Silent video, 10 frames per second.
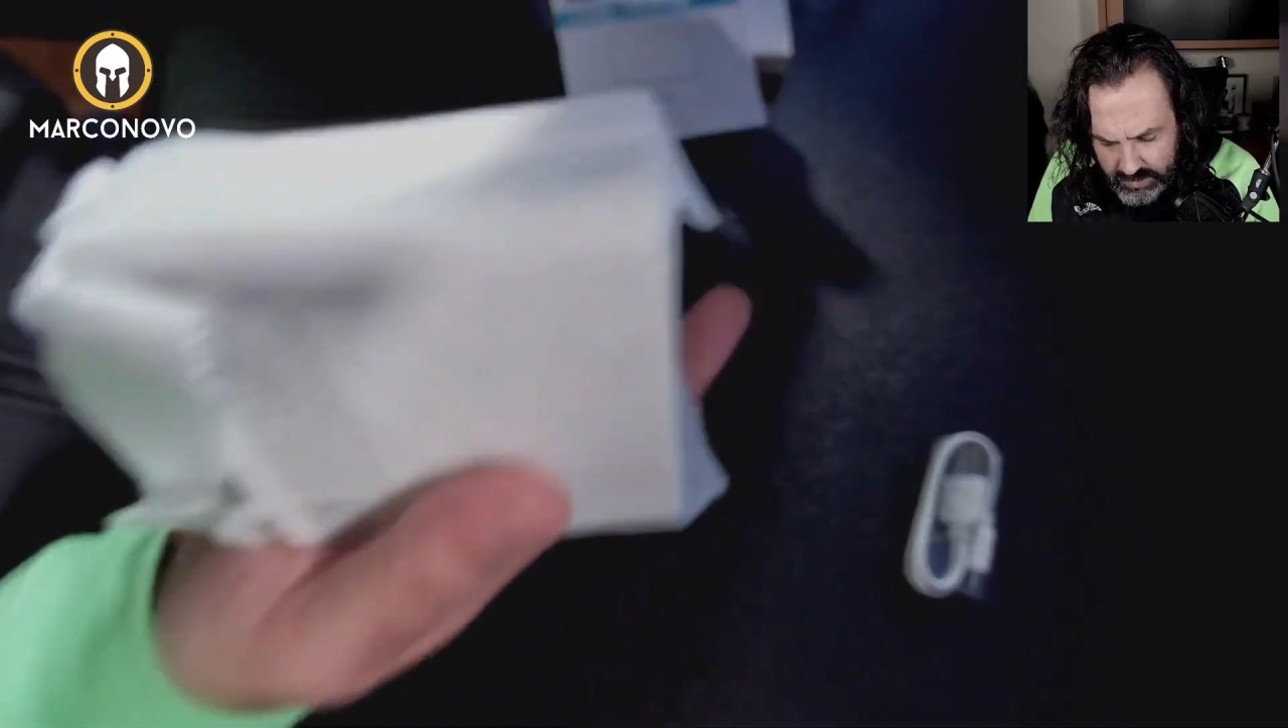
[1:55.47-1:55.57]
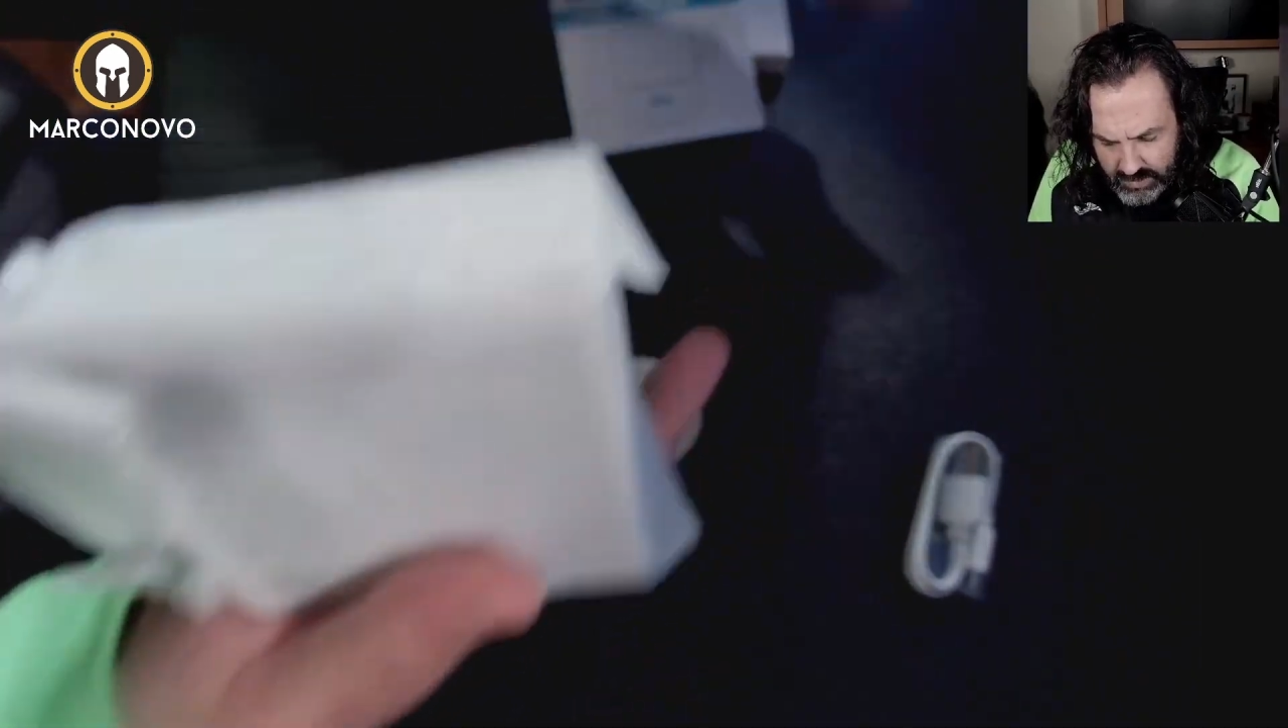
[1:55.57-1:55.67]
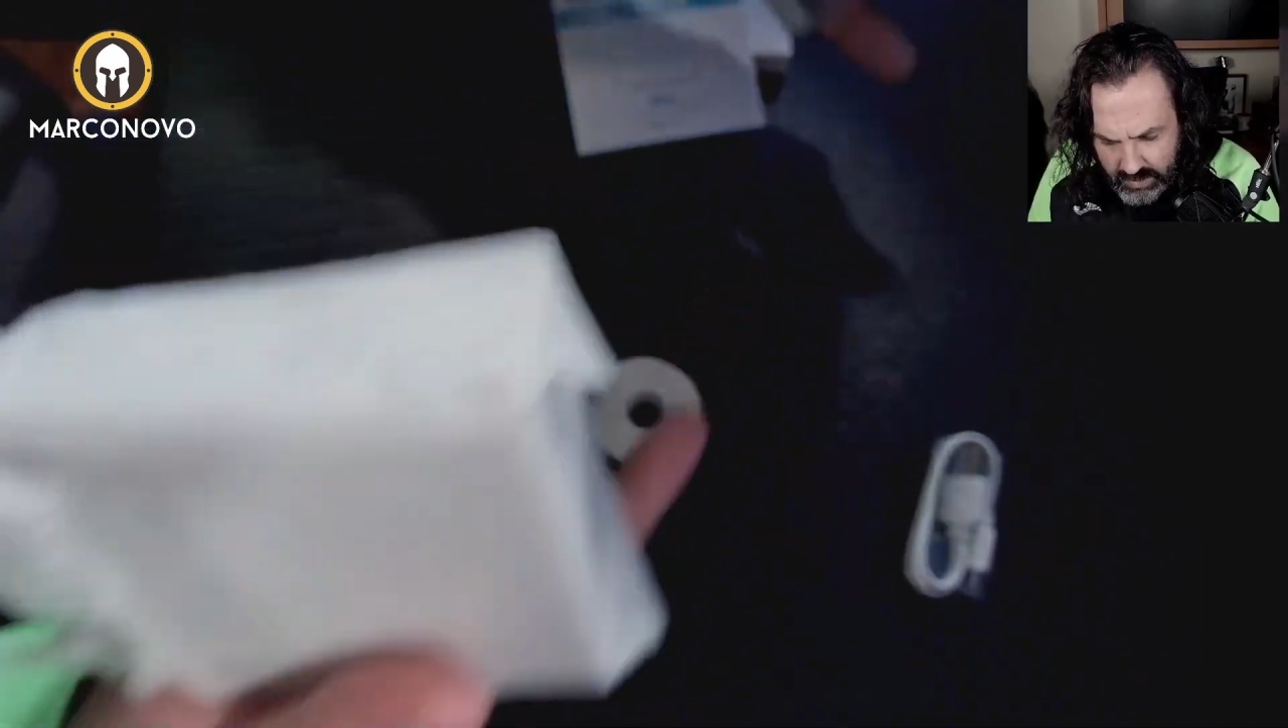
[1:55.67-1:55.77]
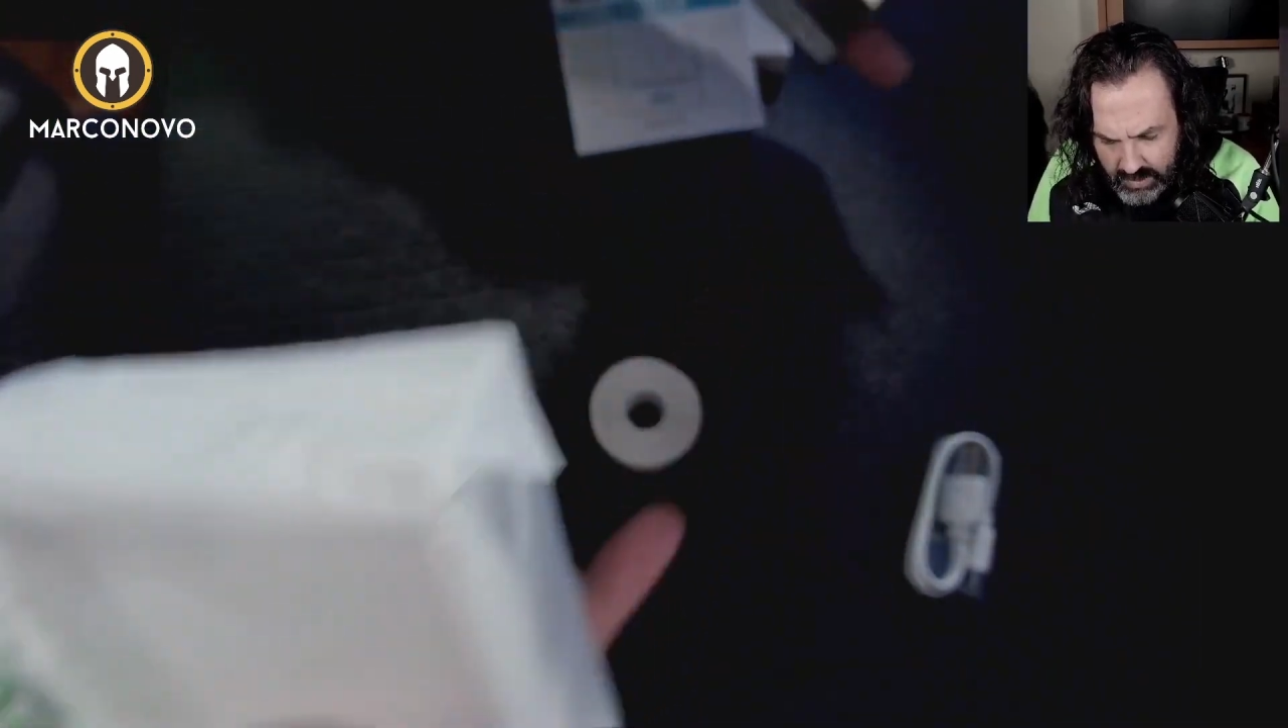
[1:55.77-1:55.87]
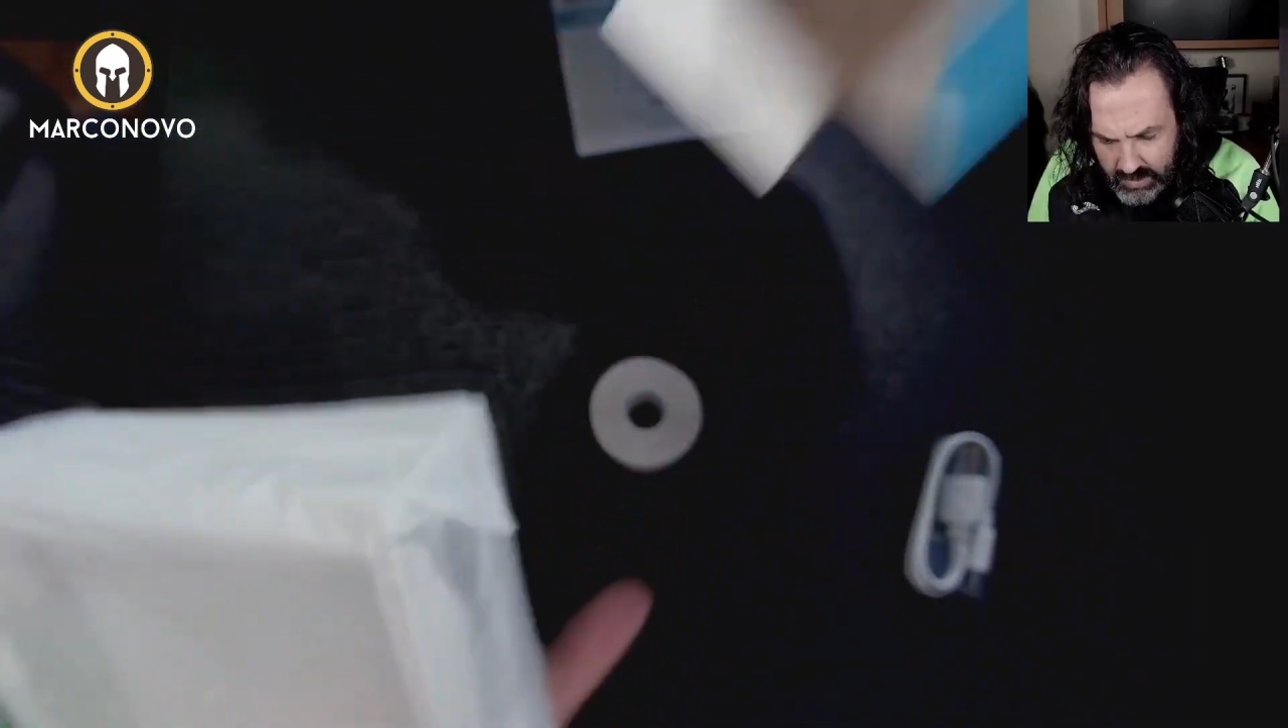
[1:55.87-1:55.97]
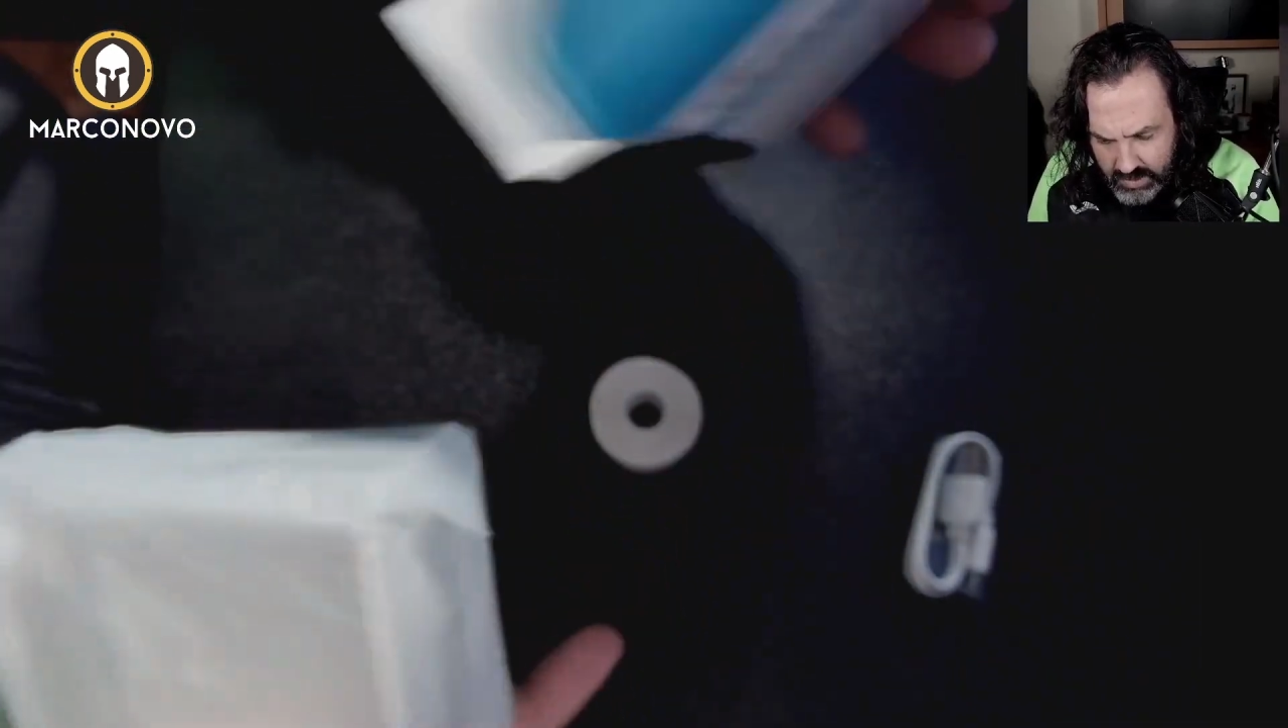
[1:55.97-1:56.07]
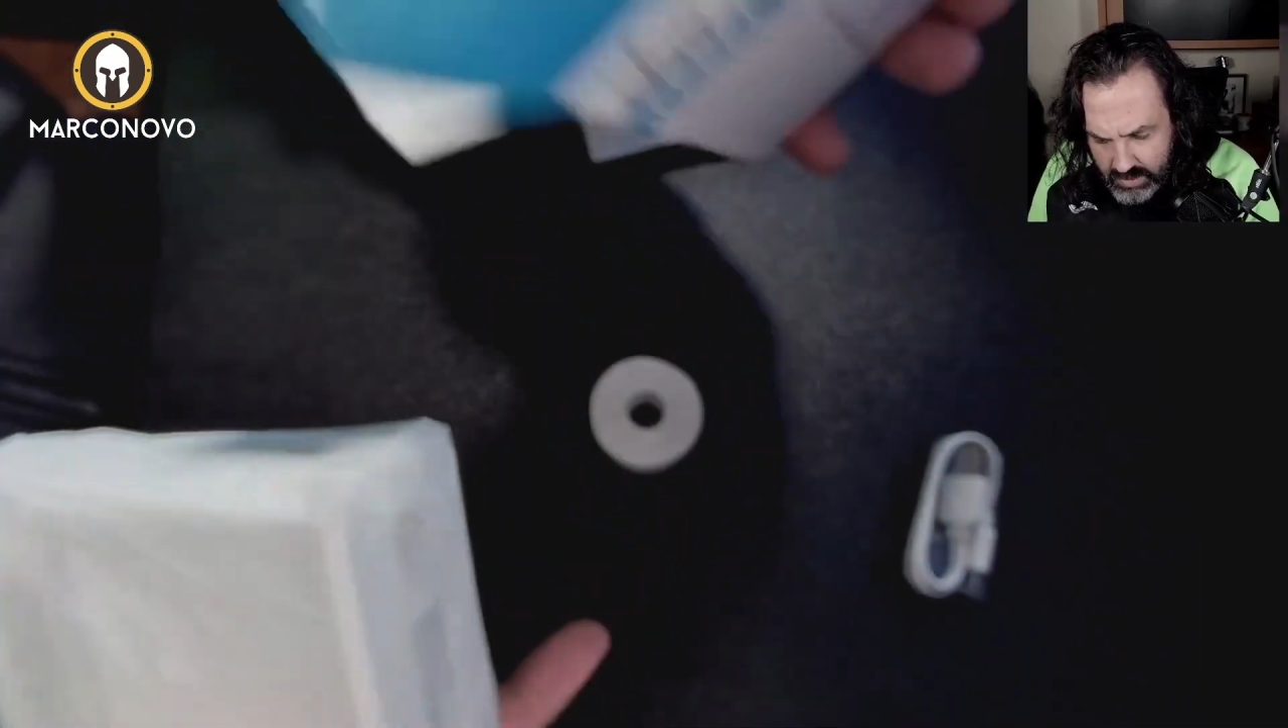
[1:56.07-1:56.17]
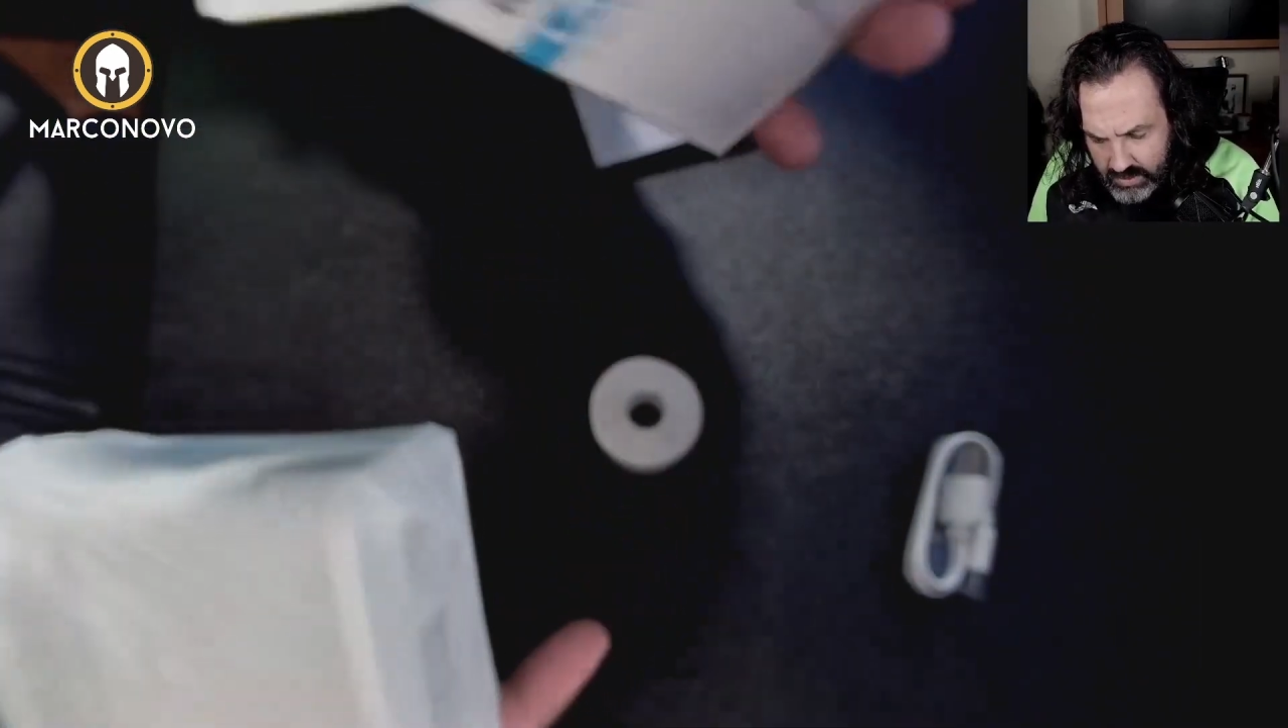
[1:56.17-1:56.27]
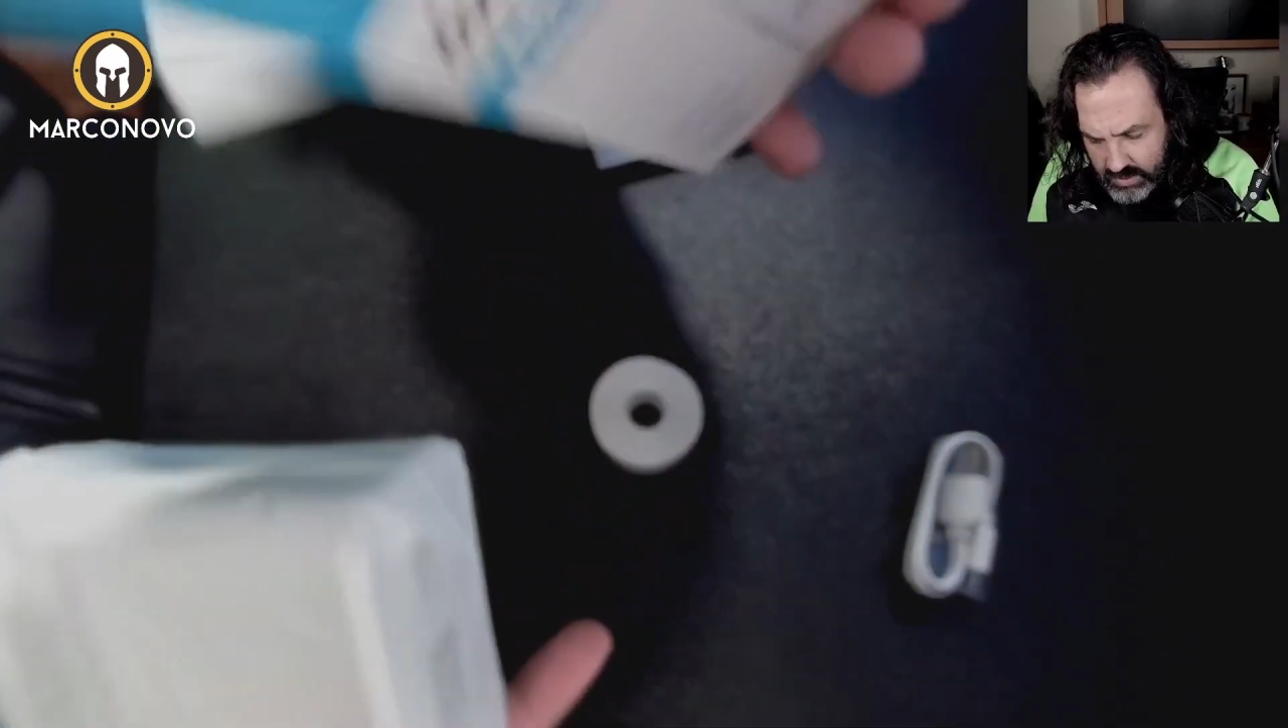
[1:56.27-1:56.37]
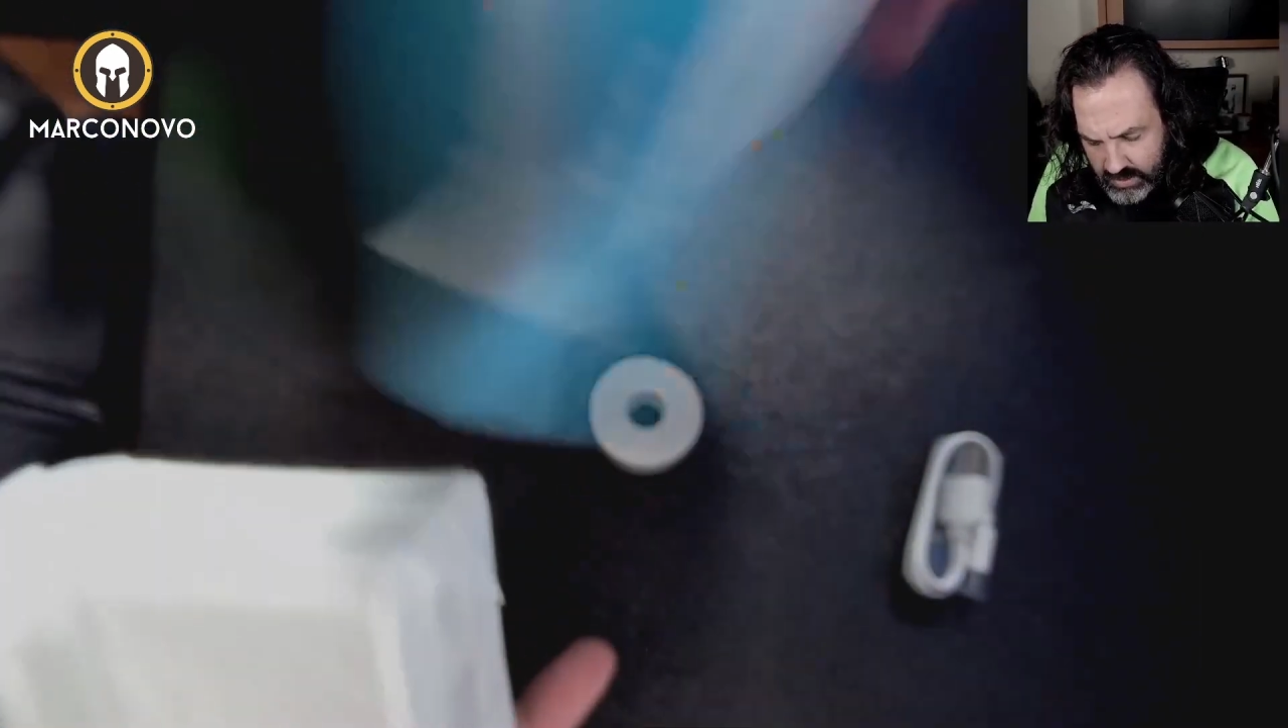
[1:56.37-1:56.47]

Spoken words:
And